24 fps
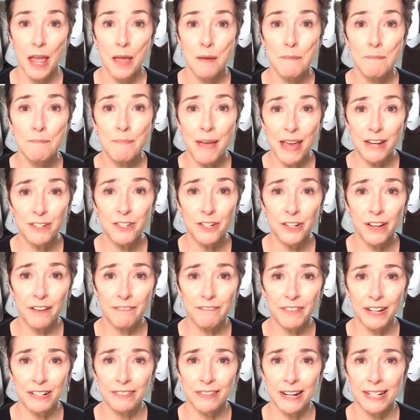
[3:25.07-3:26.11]
Major gift
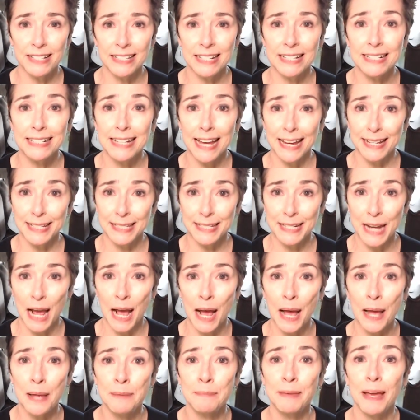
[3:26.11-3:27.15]
fundraising takes
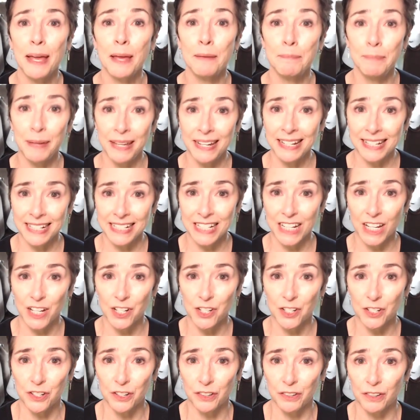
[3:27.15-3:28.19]
time and being
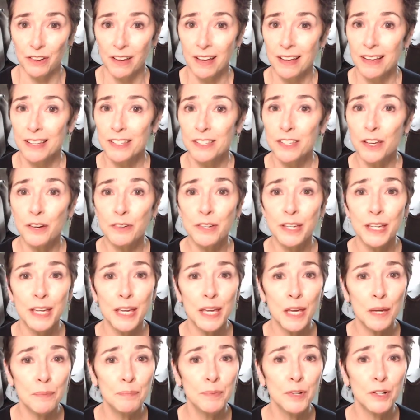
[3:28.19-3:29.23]
intentional. So
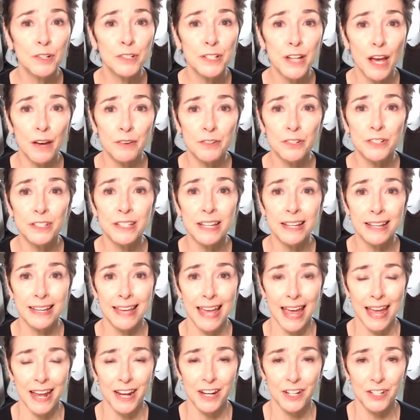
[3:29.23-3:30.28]
keep your donors
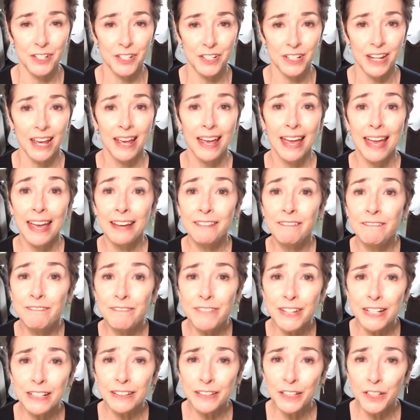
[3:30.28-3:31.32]
engaged and
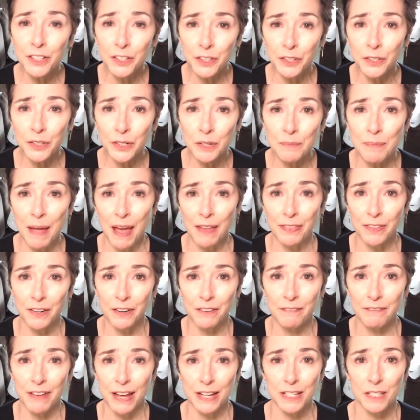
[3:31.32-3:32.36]
feeling good about their
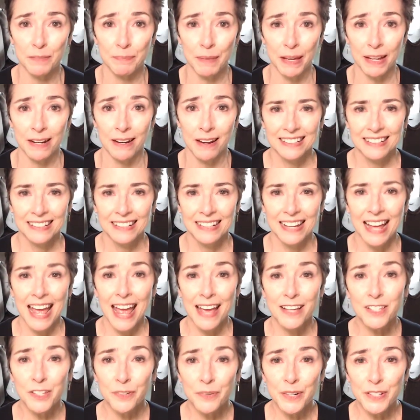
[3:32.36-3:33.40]
investment.
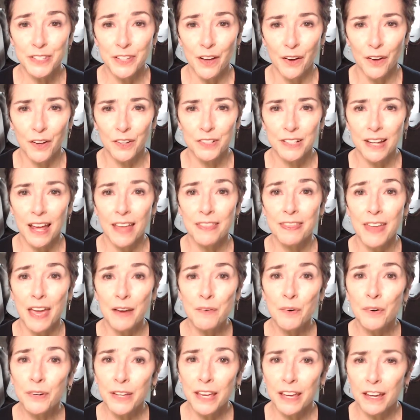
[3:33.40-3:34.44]
As a result, they
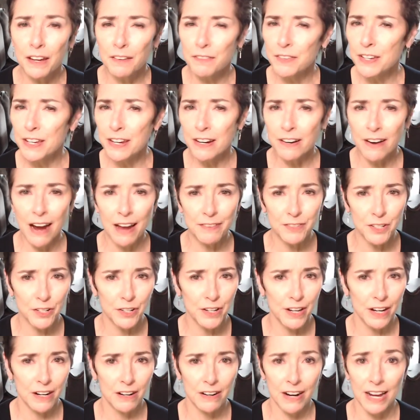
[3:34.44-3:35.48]
will give year after
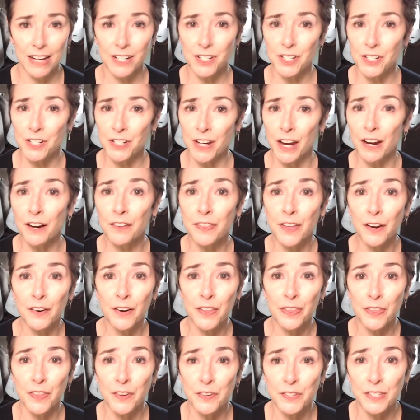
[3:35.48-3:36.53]
year and share their
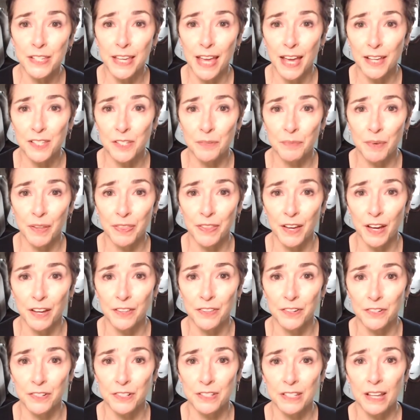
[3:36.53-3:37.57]
enthusiasm with
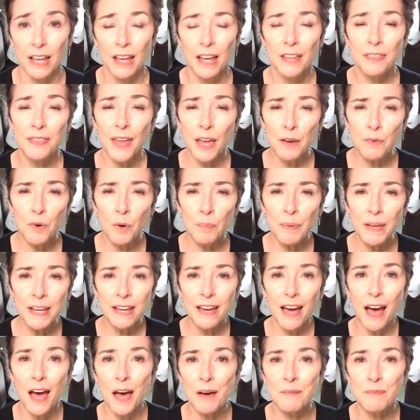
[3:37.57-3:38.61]
others. They will
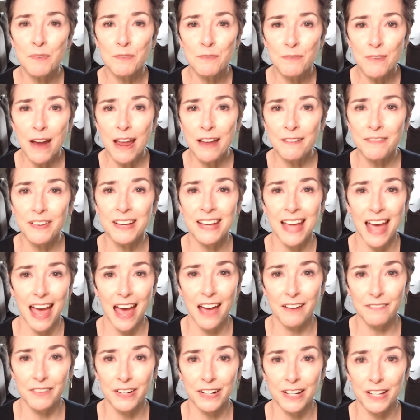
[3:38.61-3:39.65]
become raving
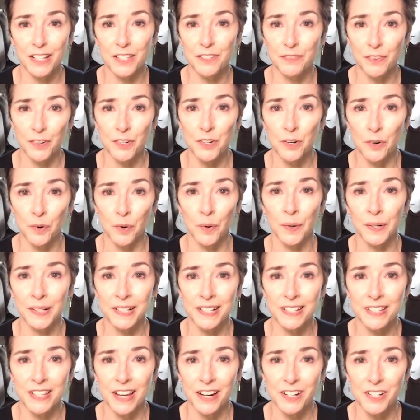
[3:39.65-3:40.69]
advocates for your
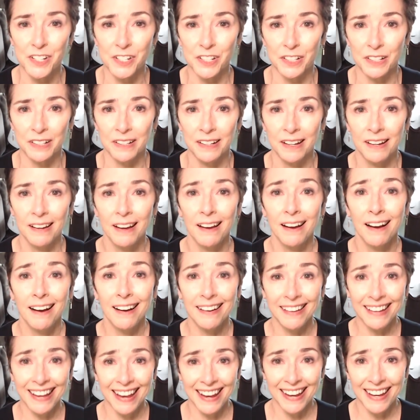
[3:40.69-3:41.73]
organization.
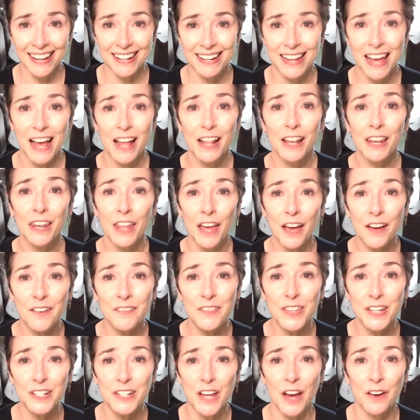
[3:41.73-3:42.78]
Again, love
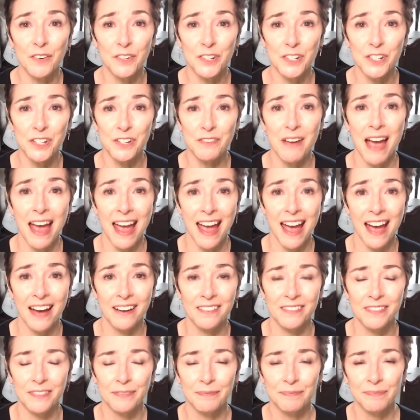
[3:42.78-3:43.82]
the donors you have.
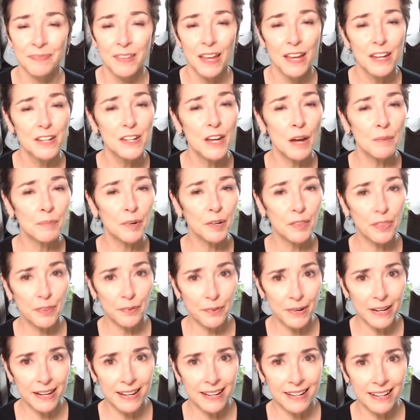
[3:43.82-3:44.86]
Number
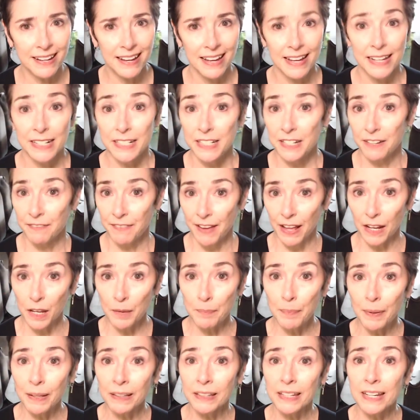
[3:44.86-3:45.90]
three, develop
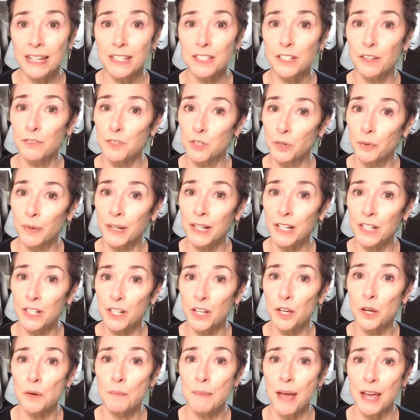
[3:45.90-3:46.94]
a list of 20
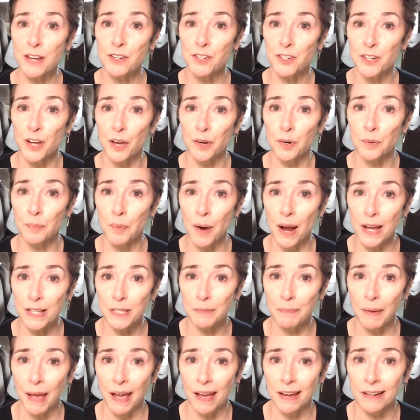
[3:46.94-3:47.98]
new major donor
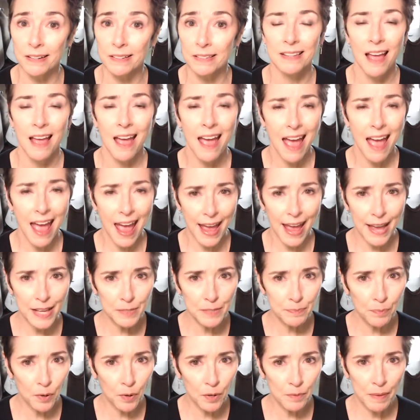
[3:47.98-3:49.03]
prospects.
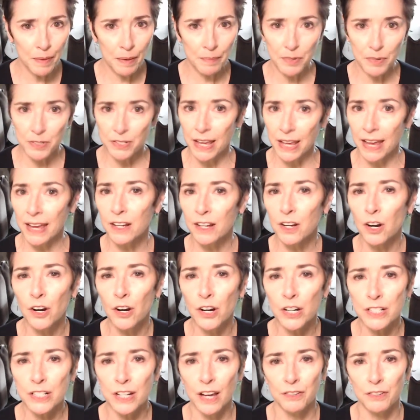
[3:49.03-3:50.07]
Ask board members and
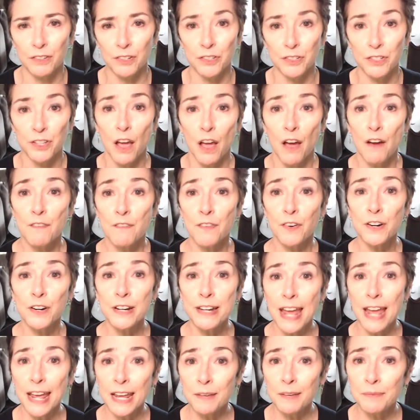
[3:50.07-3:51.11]
current donors for
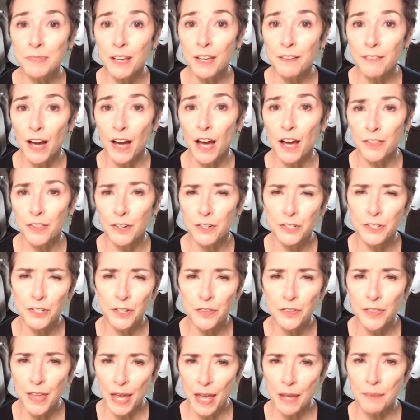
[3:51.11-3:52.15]
names of others who
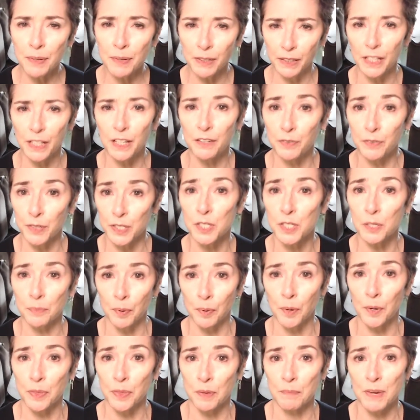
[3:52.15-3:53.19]
they believe would
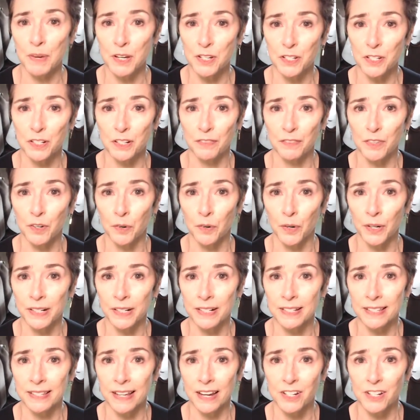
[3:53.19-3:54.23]
support the mission of the
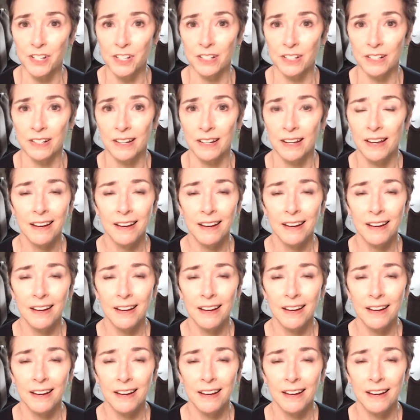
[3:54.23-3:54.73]
organization.